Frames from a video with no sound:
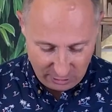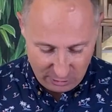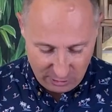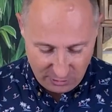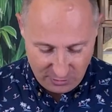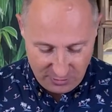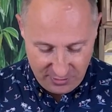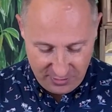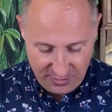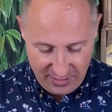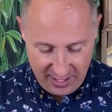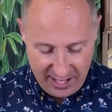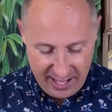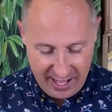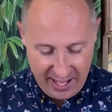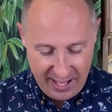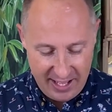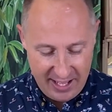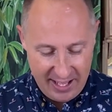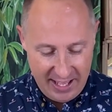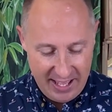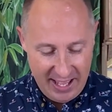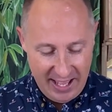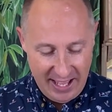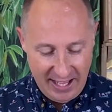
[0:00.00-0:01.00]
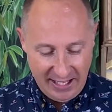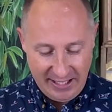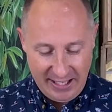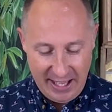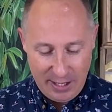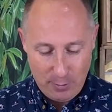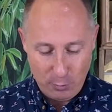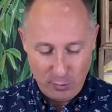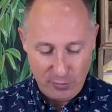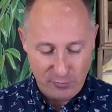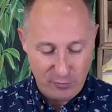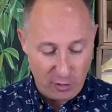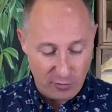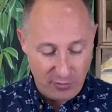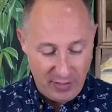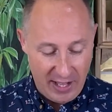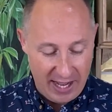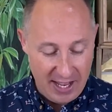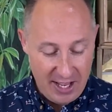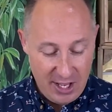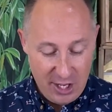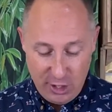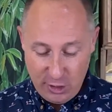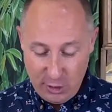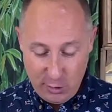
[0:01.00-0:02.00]
on there. Again, we've got that.
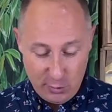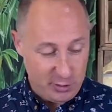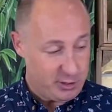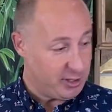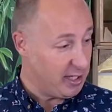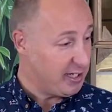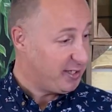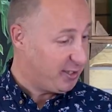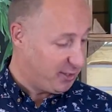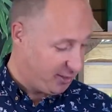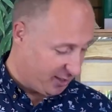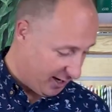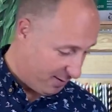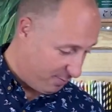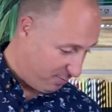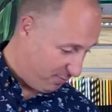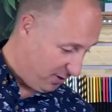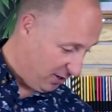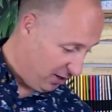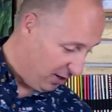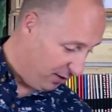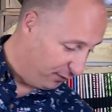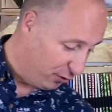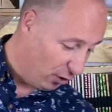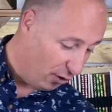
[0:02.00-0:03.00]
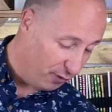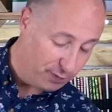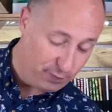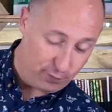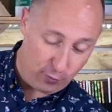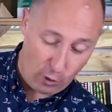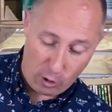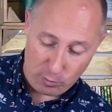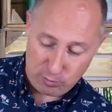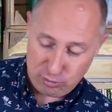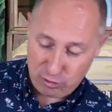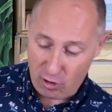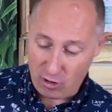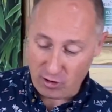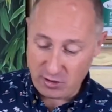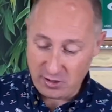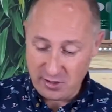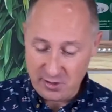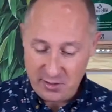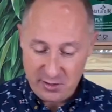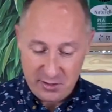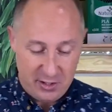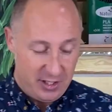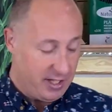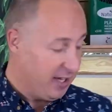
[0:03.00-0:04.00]
You'll see some have got 4
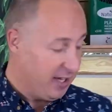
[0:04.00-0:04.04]
prongs